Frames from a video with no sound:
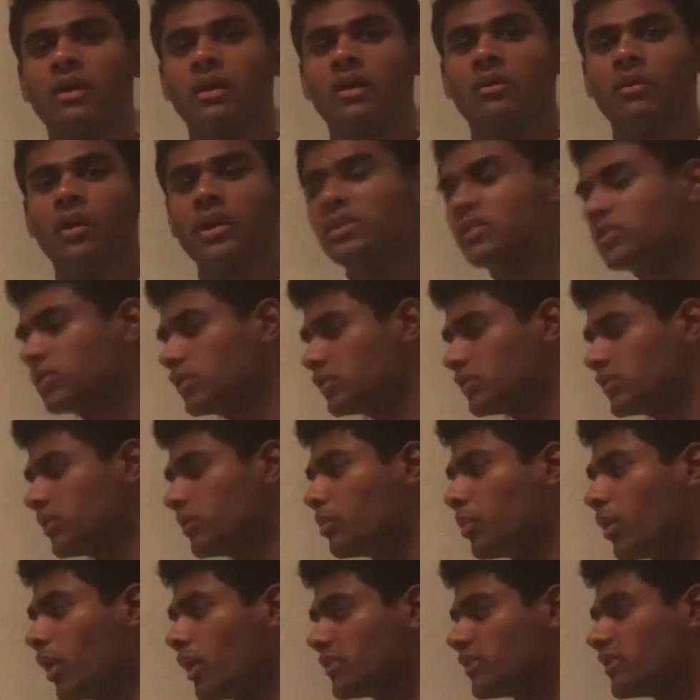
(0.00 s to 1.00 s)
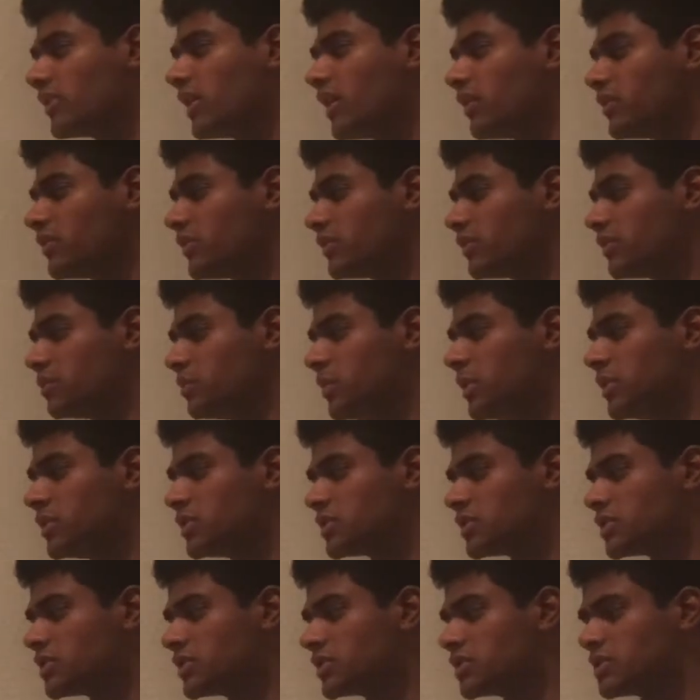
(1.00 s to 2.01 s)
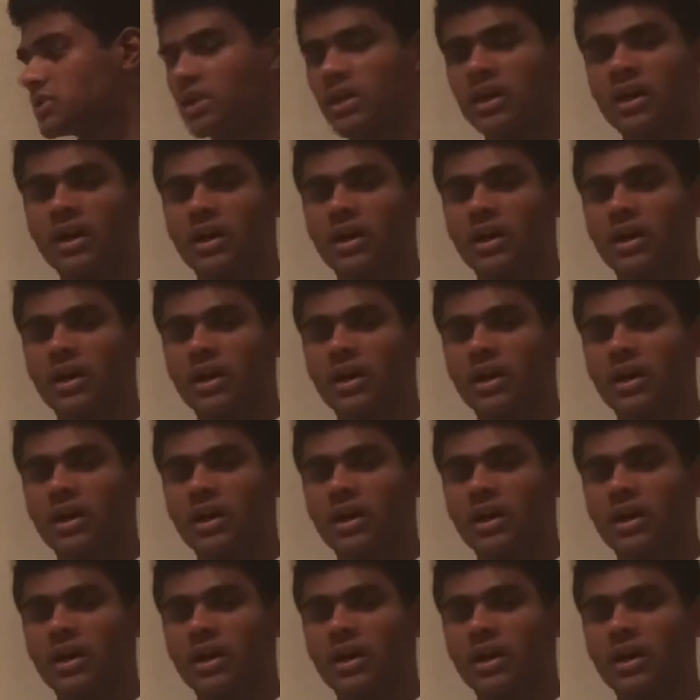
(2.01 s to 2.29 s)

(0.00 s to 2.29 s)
Right, so some process analysis speeches,